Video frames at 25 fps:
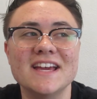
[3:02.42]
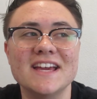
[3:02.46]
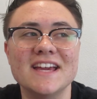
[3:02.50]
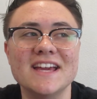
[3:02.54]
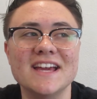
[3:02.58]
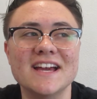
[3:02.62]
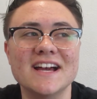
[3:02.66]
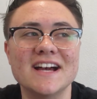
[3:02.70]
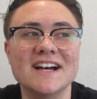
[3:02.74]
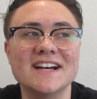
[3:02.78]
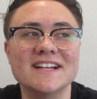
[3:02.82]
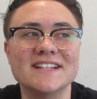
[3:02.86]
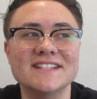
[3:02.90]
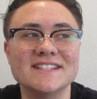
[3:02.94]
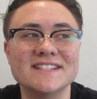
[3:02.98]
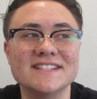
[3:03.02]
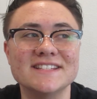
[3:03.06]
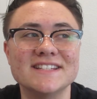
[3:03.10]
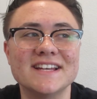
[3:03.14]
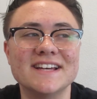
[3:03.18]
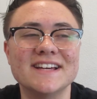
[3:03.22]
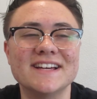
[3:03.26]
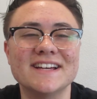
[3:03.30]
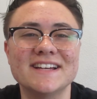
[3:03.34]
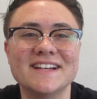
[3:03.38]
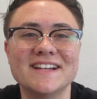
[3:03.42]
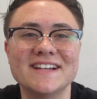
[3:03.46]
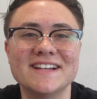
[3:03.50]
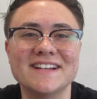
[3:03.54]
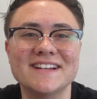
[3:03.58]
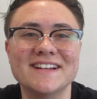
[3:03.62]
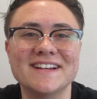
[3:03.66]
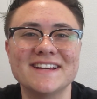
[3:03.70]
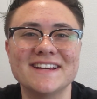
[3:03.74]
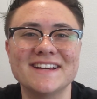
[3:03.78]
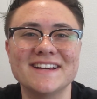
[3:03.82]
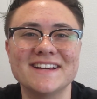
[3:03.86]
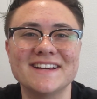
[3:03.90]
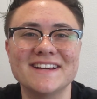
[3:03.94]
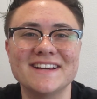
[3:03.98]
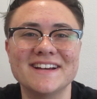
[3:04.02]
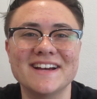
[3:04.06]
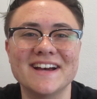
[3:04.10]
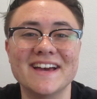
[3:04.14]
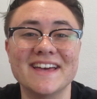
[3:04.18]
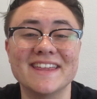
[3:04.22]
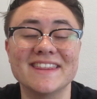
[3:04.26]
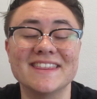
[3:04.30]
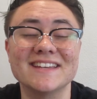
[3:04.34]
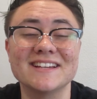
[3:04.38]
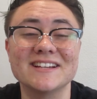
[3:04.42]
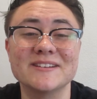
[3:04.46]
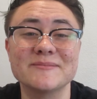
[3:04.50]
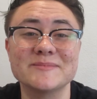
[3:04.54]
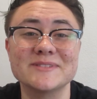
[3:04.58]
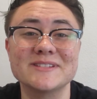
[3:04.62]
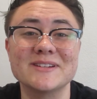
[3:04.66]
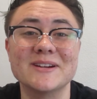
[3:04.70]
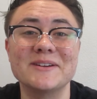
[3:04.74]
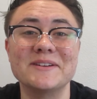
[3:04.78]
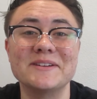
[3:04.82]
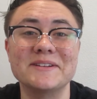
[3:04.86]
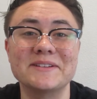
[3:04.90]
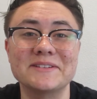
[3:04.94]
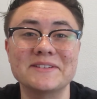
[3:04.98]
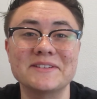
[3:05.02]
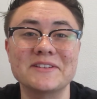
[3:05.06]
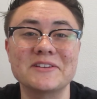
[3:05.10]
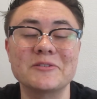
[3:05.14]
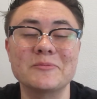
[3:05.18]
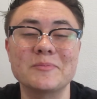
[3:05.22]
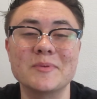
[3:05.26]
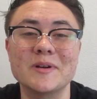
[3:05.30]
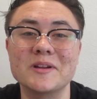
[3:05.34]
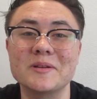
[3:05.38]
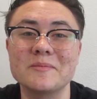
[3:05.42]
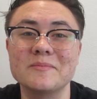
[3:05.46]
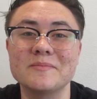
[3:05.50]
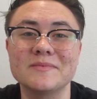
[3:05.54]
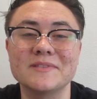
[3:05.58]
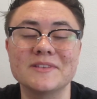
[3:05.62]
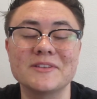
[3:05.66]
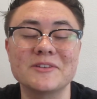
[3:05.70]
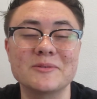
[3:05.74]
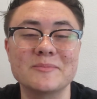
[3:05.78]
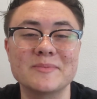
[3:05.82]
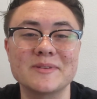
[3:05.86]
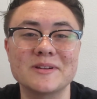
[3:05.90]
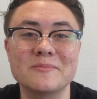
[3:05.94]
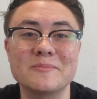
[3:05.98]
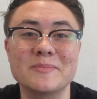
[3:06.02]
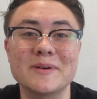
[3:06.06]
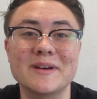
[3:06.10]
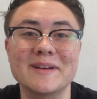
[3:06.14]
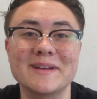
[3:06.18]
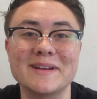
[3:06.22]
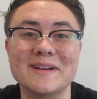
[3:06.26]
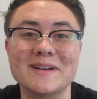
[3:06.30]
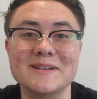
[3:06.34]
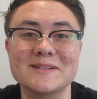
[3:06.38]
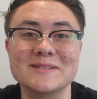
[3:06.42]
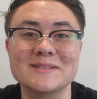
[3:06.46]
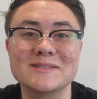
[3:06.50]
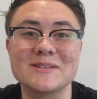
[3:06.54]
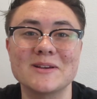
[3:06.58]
and I think I'm starting to get a little bit of butt hair,